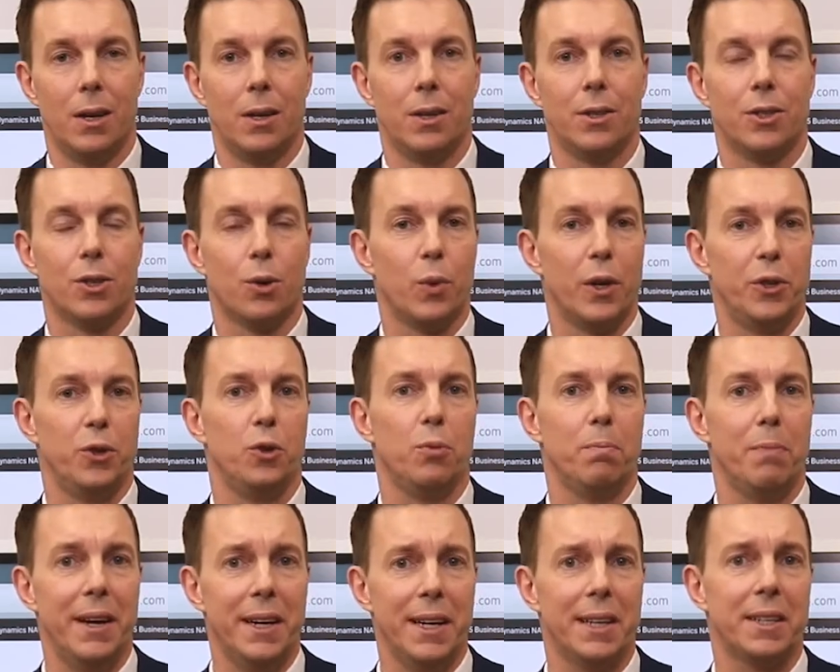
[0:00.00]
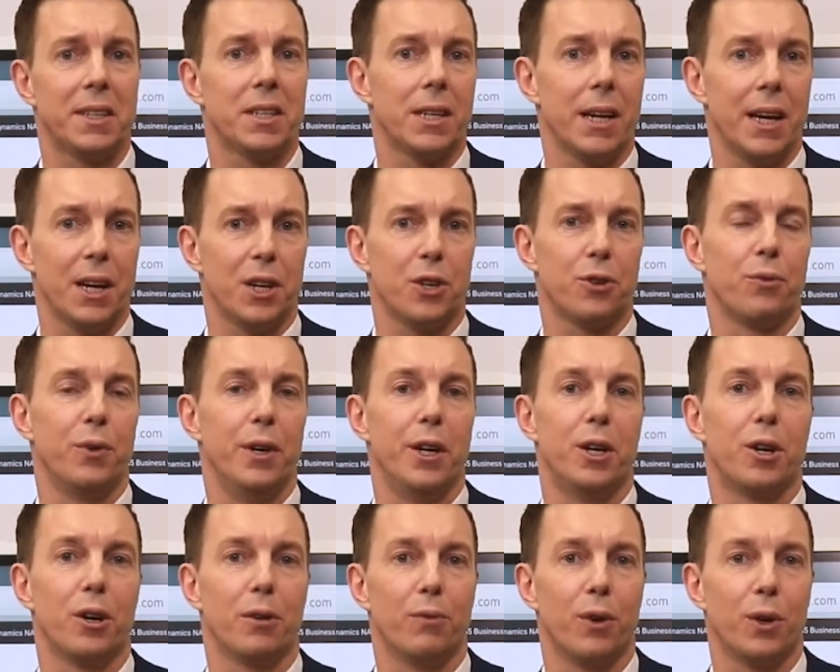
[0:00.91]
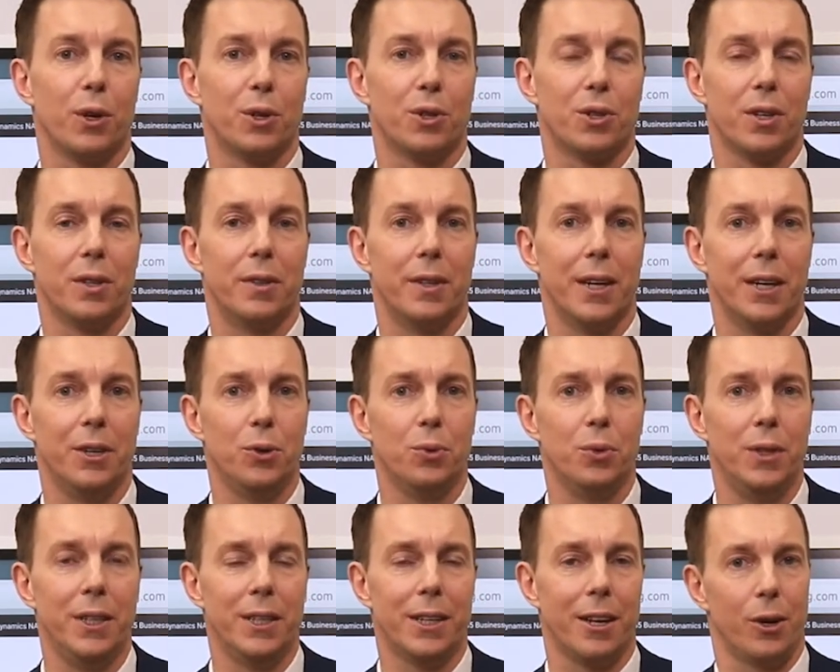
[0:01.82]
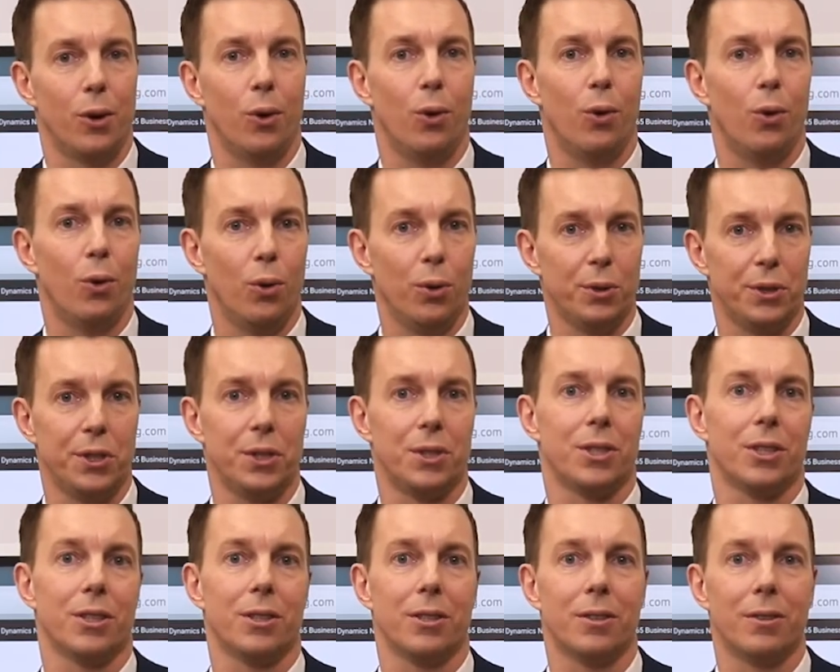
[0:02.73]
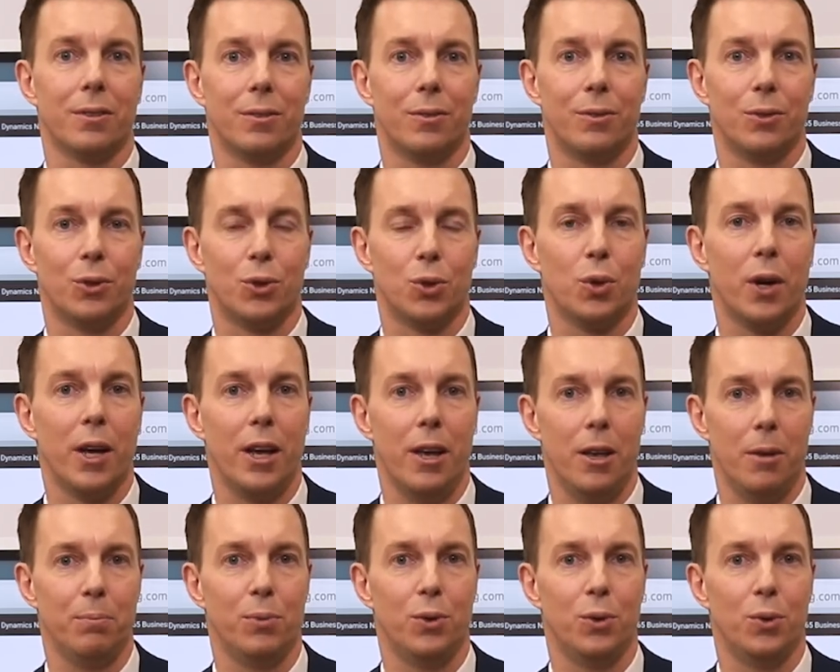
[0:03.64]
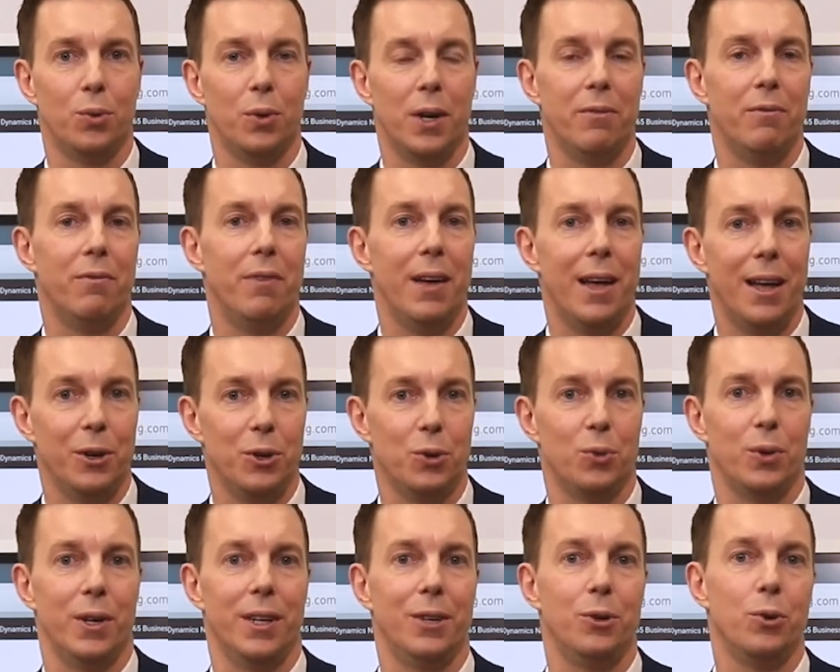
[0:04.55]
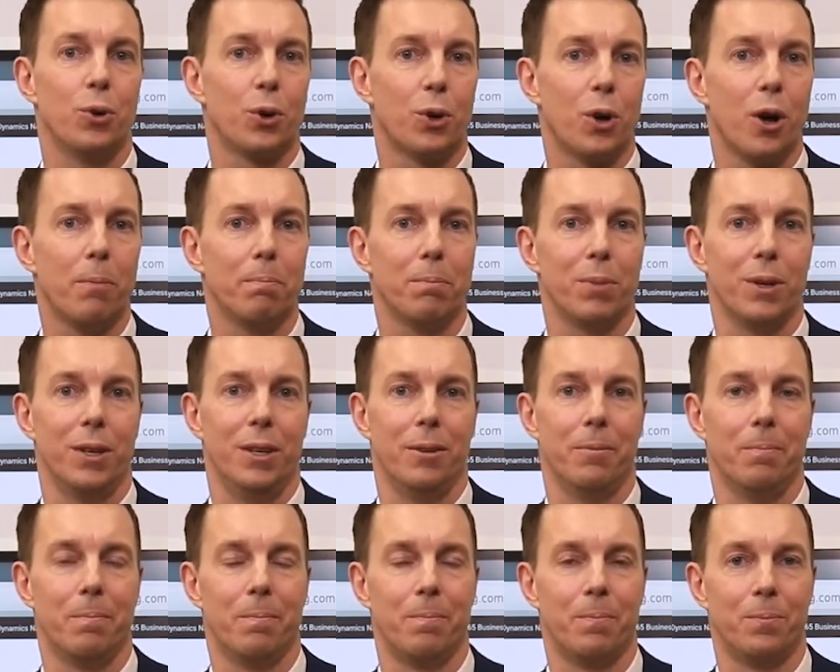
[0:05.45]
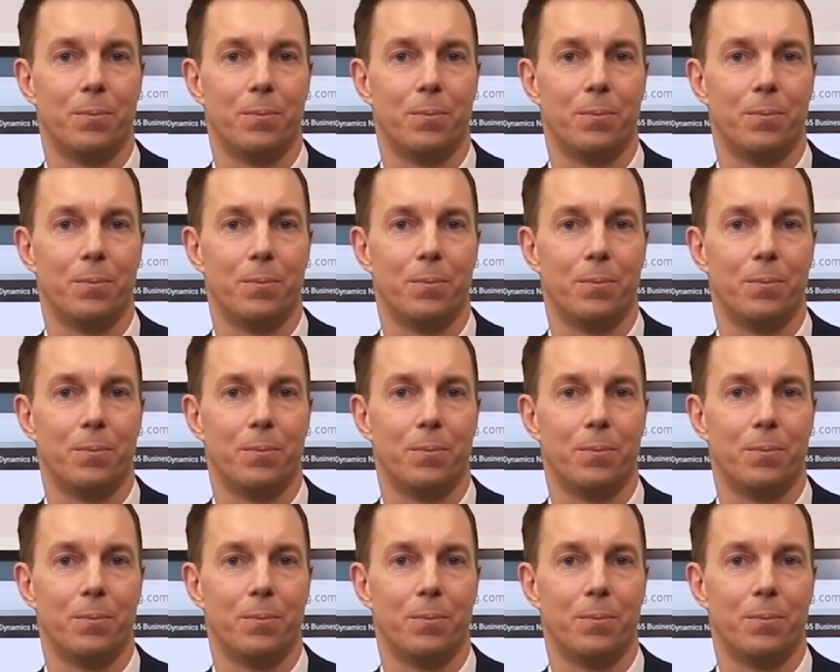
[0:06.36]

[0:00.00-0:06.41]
So when you make a tax-free conversion, then you need an auditor to help you evaluating your company.